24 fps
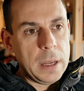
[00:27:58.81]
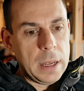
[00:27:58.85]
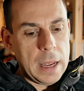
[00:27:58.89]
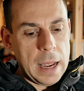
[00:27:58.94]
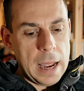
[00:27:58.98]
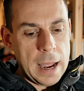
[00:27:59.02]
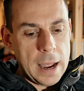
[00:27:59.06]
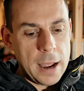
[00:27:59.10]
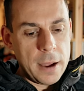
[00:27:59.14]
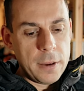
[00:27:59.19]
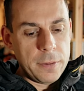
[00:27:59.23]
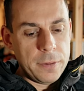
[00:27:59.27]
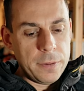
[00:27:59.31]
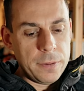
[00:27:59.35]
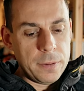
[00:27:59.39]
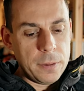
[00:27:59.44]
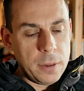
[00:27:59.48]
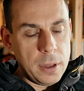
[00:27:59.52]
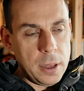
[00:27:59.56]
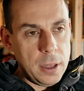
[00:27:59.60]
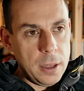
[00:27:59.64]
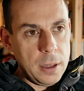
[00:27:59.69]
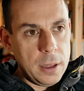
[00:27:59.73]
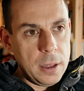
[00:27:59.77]
have
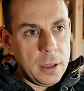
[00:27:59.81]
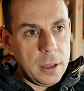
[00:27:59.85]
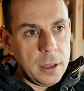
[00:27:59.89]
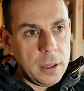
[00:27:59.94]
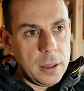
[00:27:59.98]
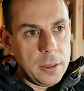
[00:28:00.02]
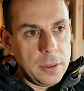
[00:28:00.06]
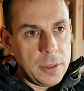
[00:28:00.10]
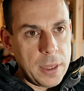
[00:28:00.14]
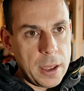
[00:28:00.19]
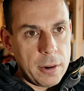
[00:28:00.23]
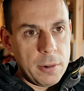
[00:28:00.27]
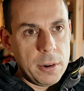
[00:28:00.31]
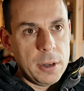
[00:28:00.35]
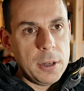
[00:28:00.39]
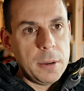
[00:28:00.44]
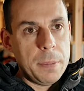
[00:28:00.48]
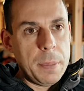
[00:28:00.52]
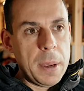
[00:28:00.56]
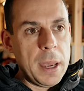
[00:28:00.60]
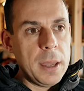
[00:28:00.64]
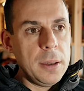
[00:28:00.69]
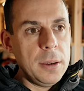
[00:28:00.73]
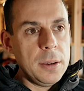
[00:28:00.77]
their
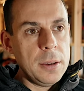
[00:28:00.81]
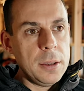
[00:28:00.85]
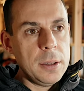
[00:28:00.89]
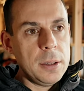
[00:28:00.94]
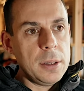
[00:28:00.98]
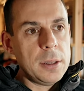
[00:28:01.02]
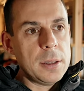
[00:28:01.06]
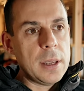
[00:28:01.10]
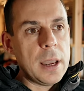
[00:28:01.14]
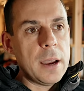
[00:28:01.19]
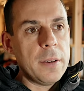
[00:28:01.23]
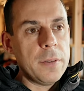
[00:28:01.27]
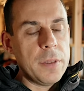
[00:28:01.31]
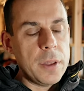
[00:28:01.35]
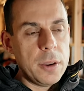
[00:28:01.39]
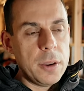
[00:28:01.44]
independence, to have